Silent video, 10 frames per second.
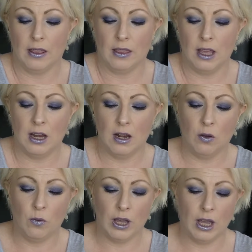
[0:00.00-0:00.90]
Then
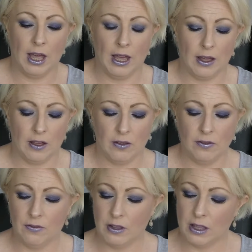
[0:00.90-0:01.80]
we
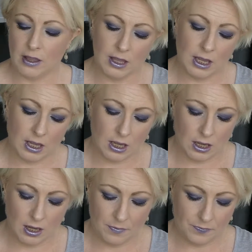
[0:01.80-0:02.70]
have
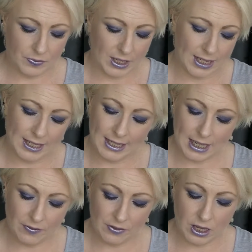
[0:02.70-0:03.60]
the
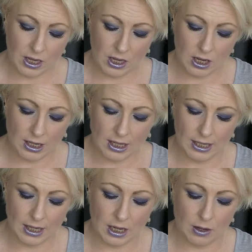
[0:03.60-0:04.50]
Savvy
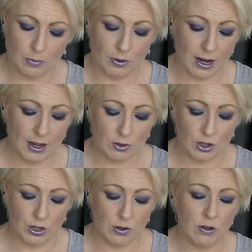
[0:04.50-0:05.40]
Clear Brow
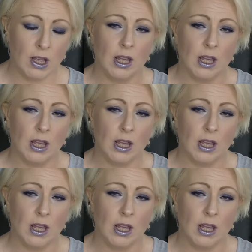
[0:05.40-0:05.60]
Gel.